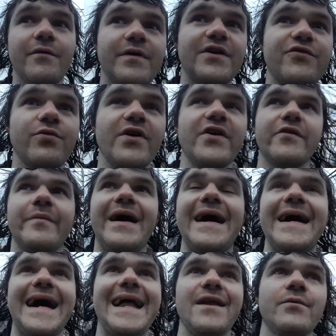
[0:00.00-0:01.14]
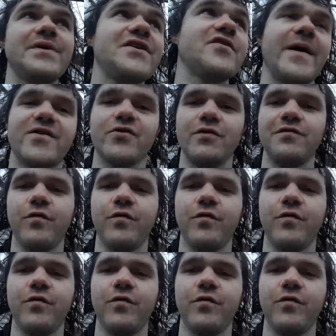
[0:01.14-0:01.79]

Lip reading: which was my Halloween special